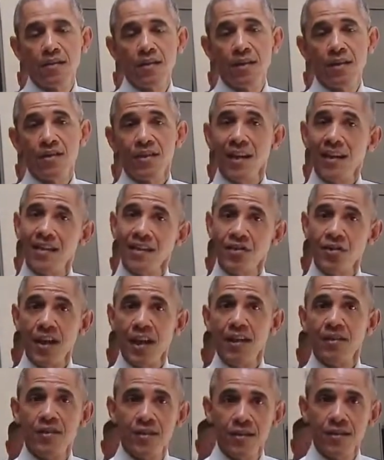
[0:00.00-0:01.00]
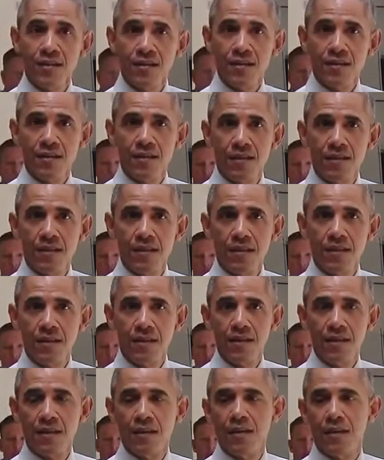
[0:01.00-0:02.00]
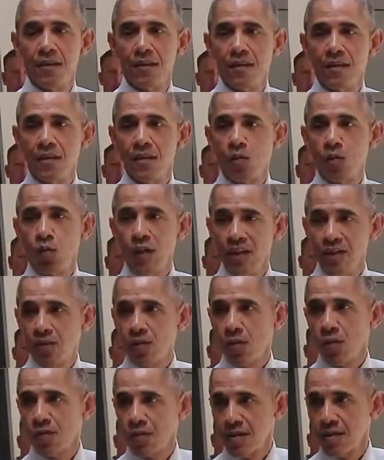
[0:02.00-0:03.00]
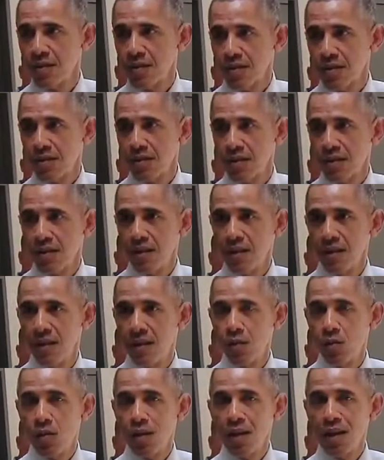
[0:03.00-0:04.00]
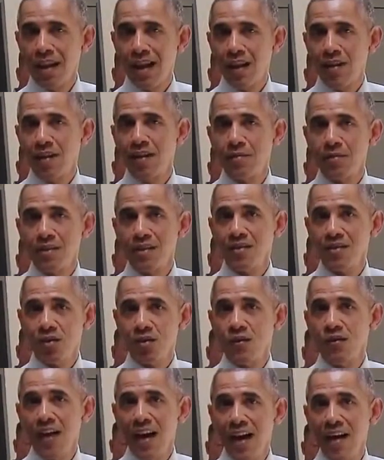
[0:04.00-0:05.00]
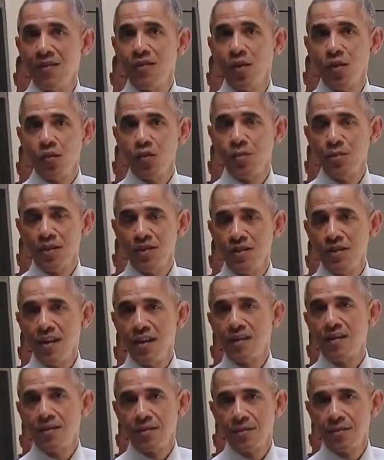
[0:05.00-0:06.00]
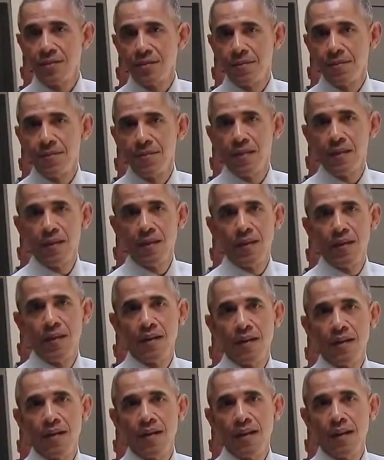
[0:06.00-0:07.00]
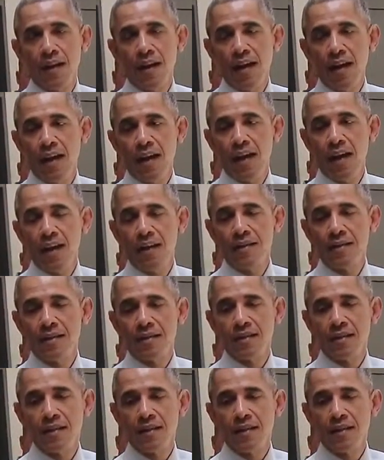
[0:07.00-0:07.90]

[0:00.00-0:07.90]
the second chances, the resources that would allow them to survive those mistakes. And